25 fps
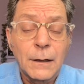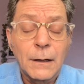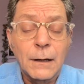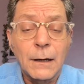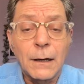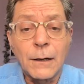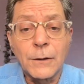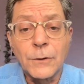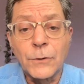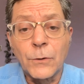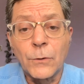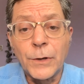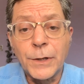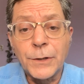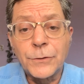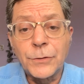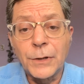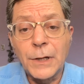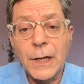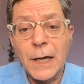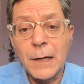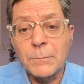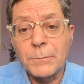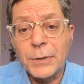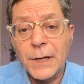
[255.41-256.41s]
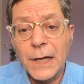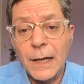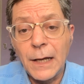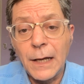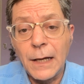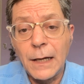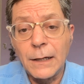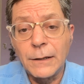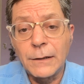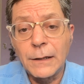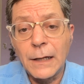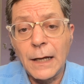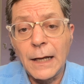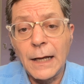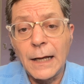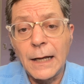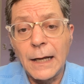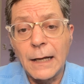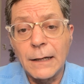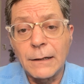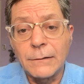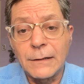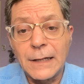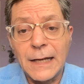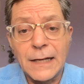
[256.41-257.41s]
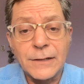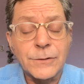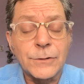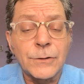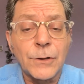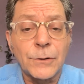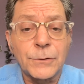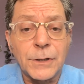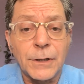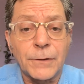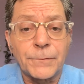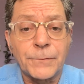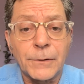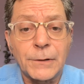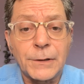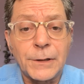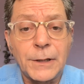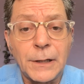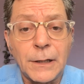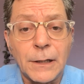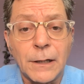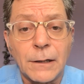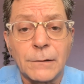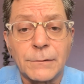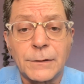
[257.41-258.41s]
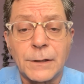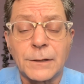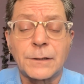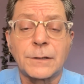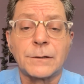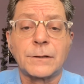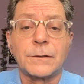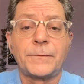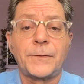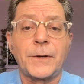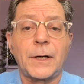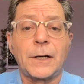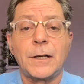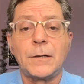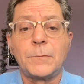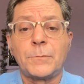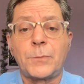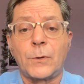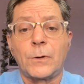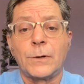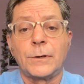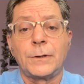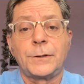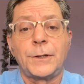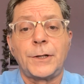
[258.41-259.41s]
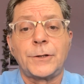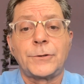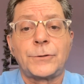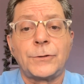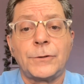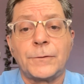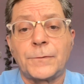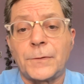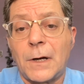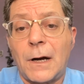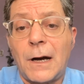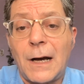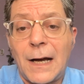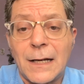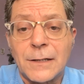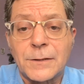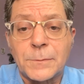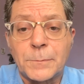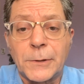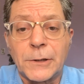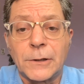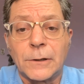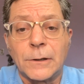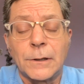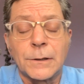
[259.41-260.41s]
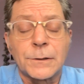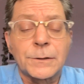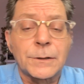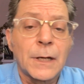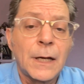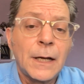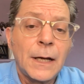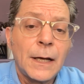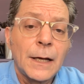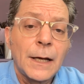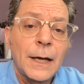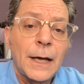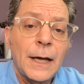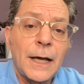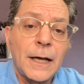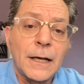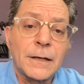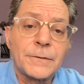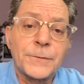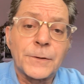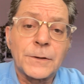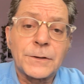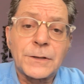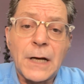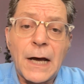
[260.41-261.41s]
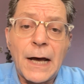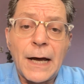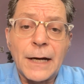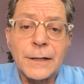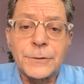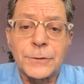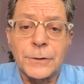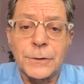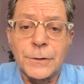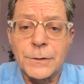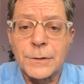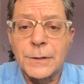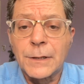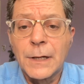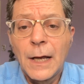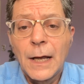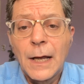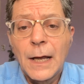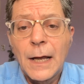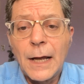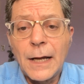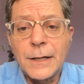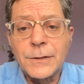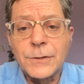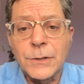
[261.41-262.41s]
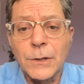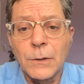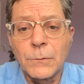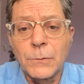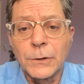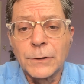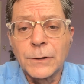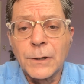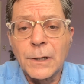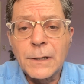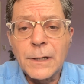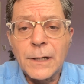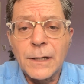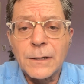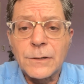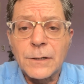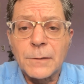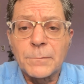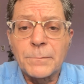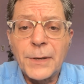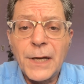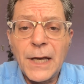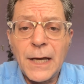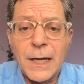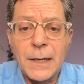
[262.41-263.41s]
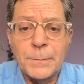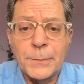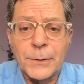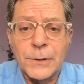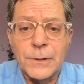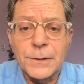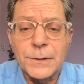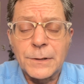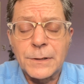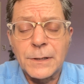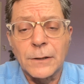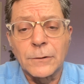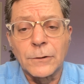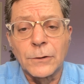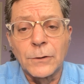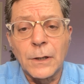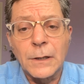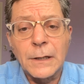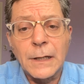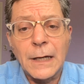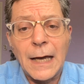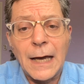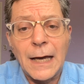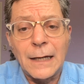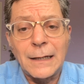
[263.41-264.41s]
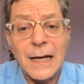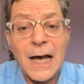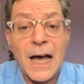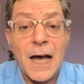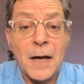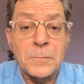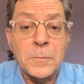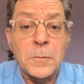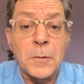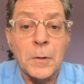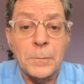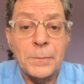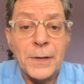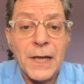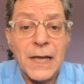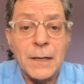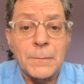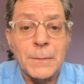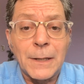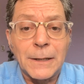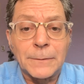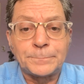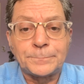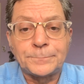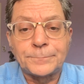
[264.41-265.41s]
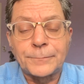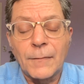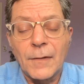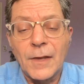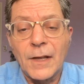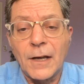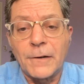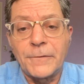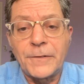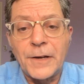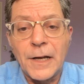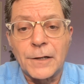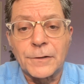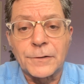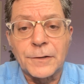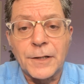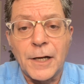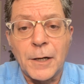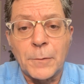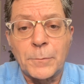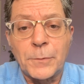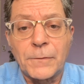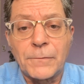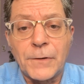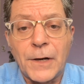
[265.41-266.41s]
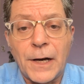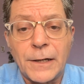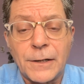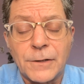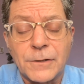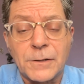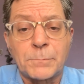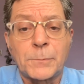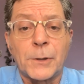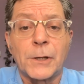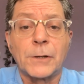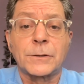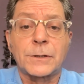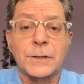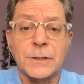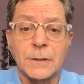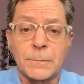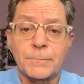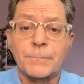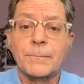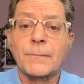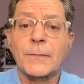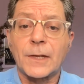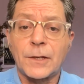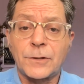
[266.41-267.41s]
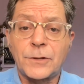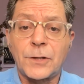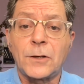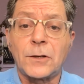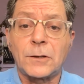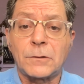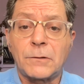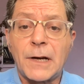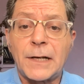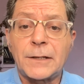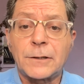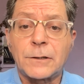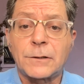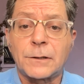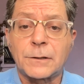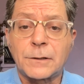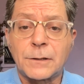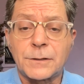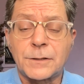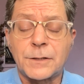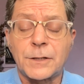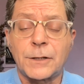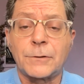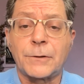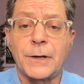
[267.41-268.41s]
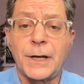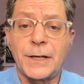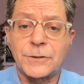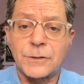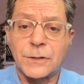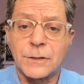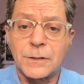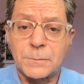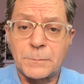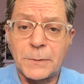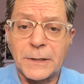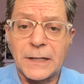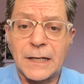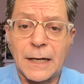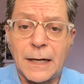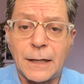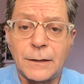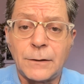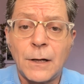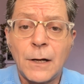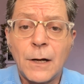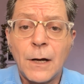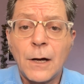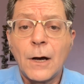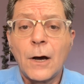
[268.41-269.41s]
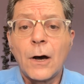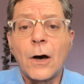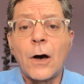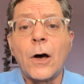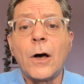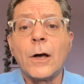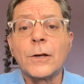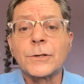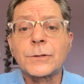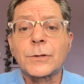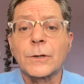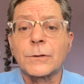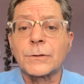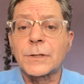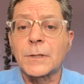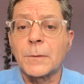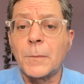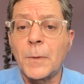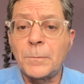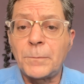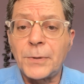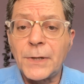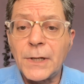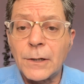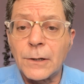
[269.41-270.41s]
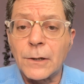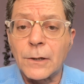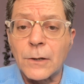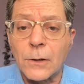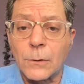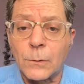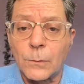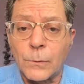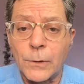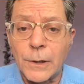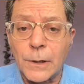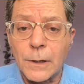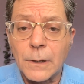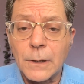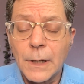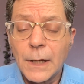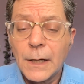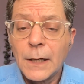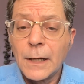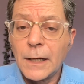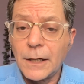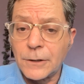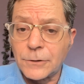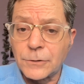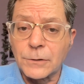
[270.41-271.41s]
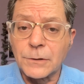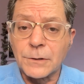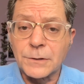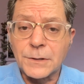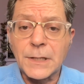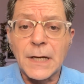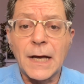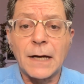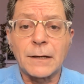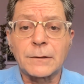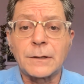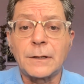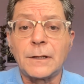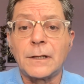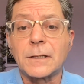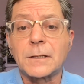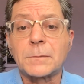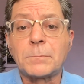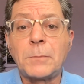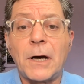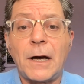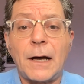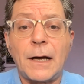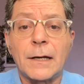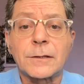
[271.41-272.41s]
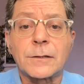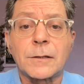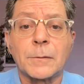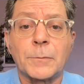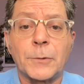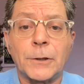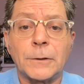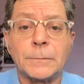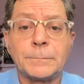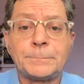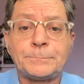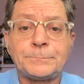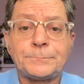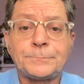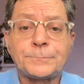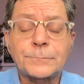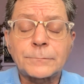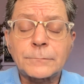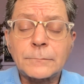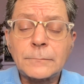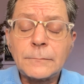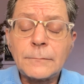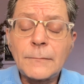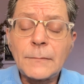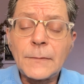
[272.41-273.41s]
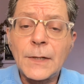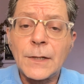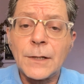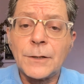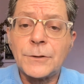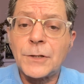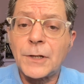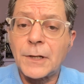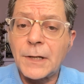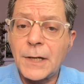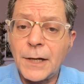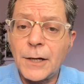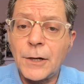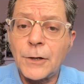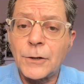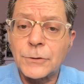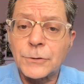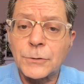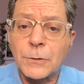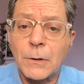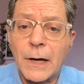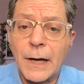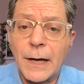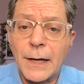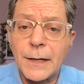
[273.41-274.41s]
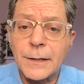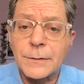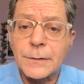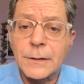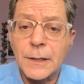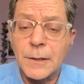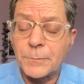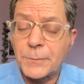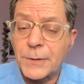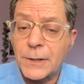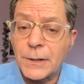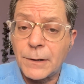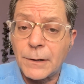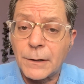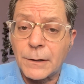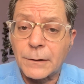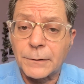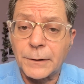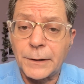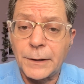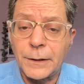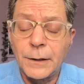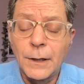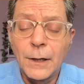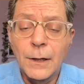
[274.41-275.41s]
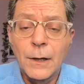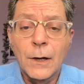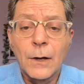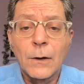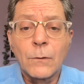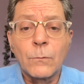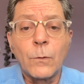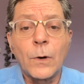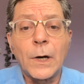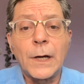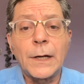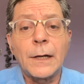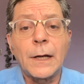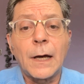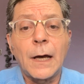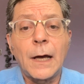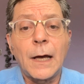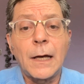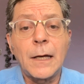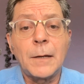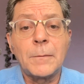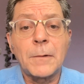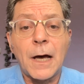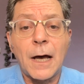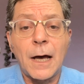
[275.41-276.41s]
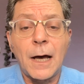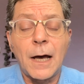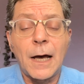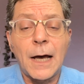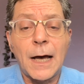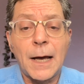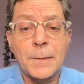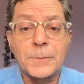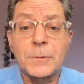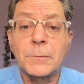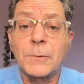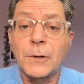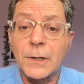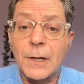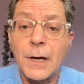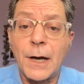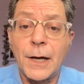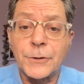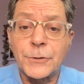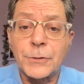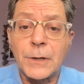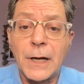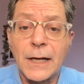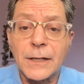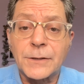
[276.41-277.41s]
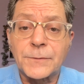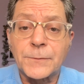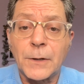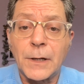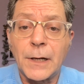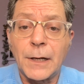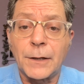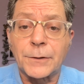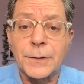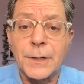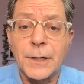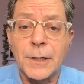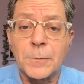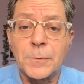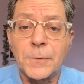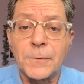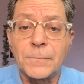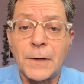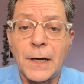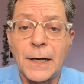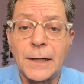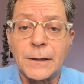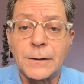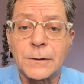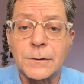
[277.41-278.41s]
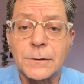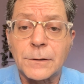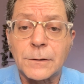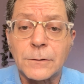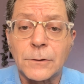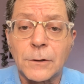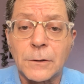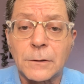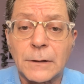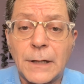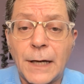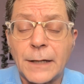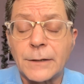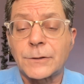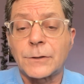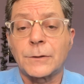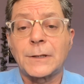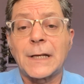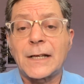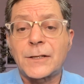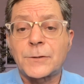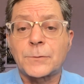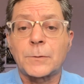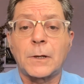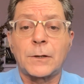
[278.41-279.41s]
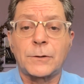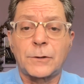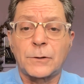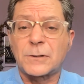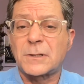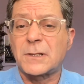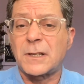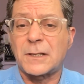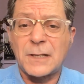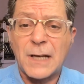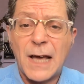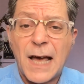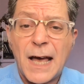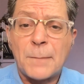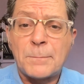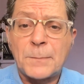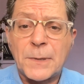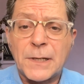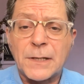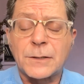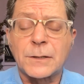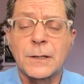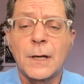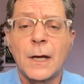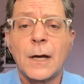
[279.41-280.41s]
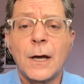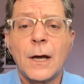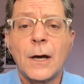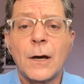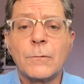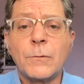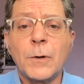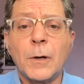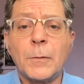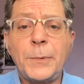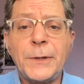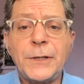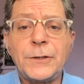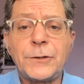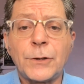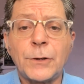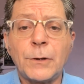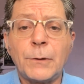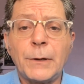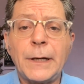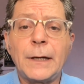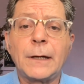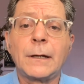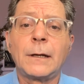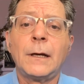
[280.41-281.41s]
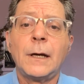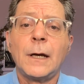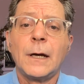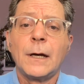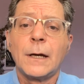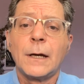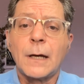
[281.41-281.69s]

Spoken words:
are going to get paid. And that's no different here. This is a very important issue for hospitals and for doctors. And so we'll look at some papers that look at optimal payment of healthcare providers, both some theoretical considerations, but again, also some empirical work. It turns out that it's possible to characterize empirically what optimal contracts for healthcare providers look like. So those are the topics we'll be doing.